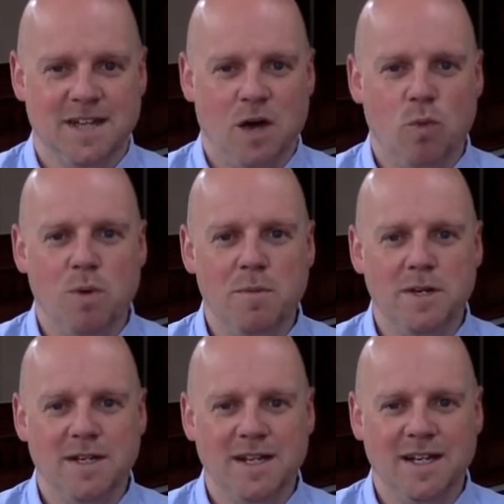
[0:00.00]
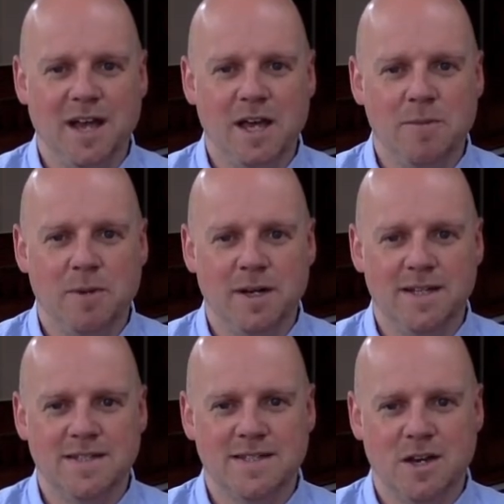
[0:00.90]
A woman in labour
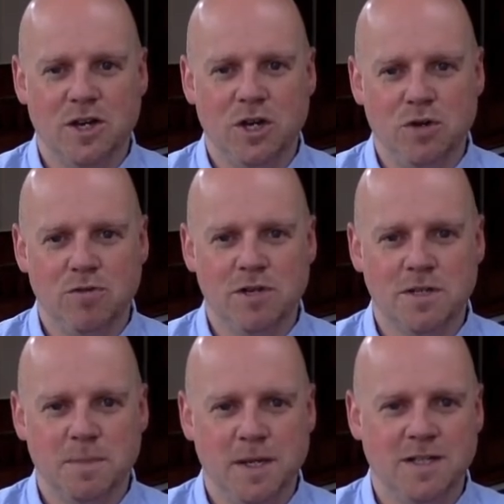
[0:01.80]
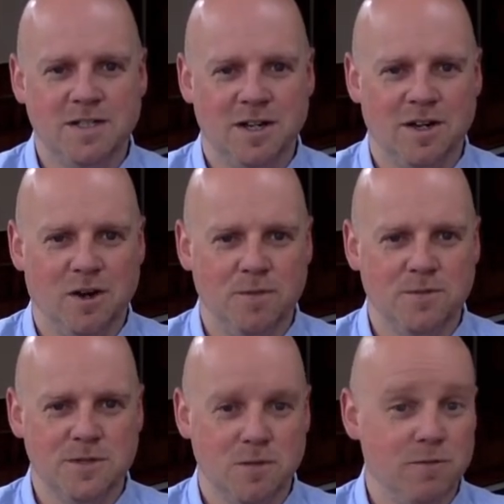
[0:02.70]
is a curious picture of
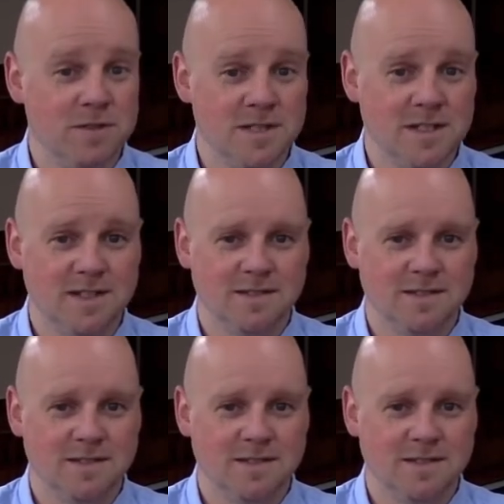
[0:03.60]
sovereignty.